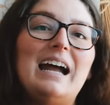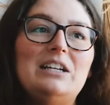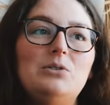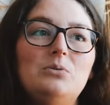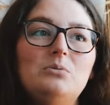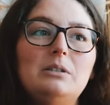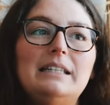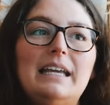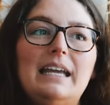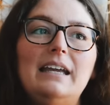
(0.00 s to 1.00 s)
I
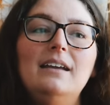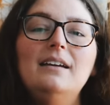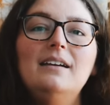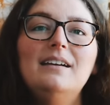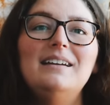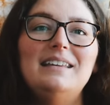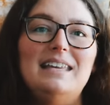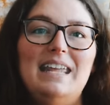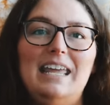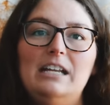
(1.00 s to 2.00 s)
usually
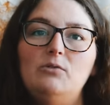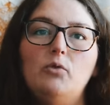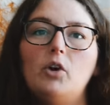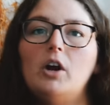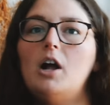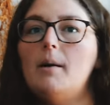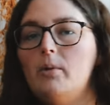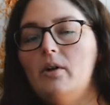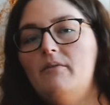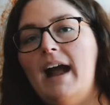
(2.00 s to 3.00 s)
knit for a
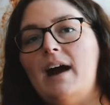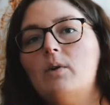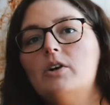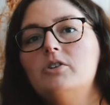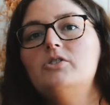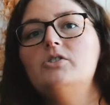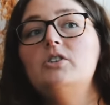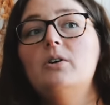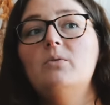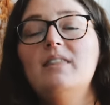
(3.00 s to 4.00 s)
couple of hours.
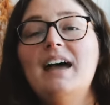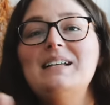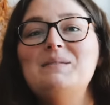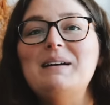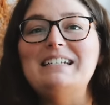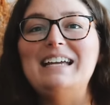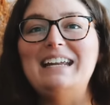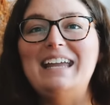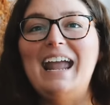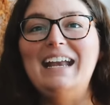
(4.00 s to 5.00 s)
So that is my
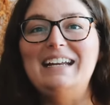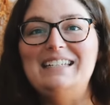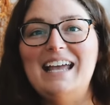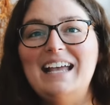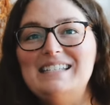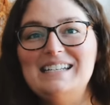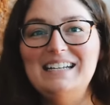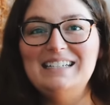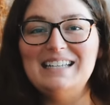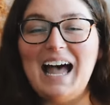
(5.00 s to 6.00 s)
dedicated test
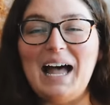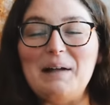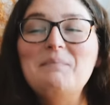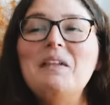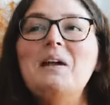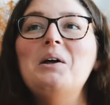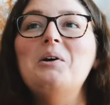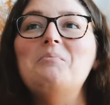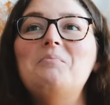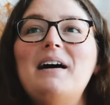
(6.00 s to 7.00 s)
knit time.
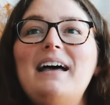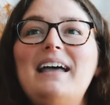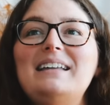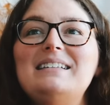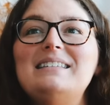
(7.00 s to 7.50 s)
But